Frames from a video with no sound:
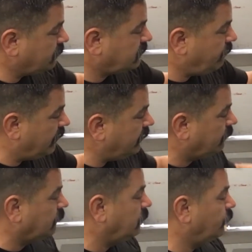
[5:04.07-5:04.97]
spinae
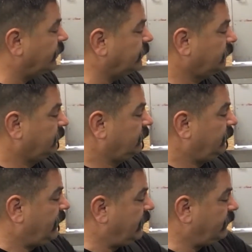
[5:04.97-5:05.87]
group,
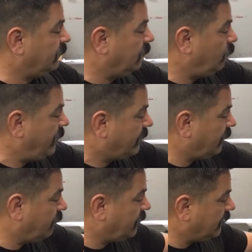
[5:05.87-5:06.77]
and the low back
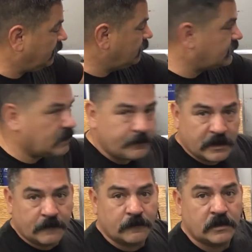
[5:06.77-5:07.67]
area kind of loosened up
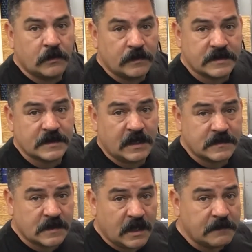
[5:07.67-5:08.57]
here from doing the side to
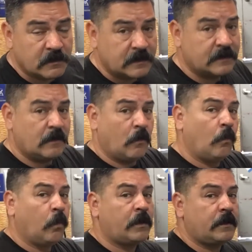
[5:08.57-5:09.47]
side.
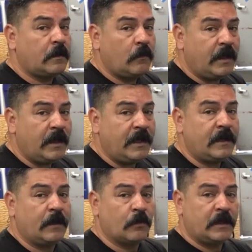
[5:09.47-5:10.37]
We're gonna go ahead
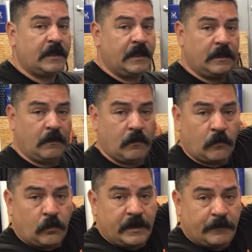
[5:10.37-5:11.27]
and we're gonna hit
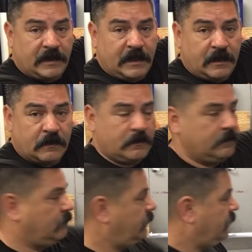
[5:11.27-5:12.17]
right up in here,
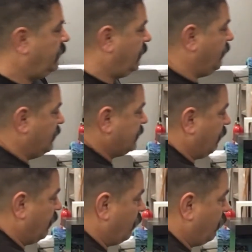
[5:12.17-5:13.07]
in this
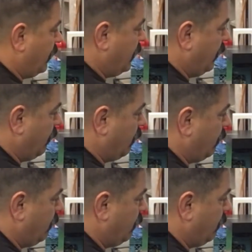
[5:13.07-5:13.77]
area right here,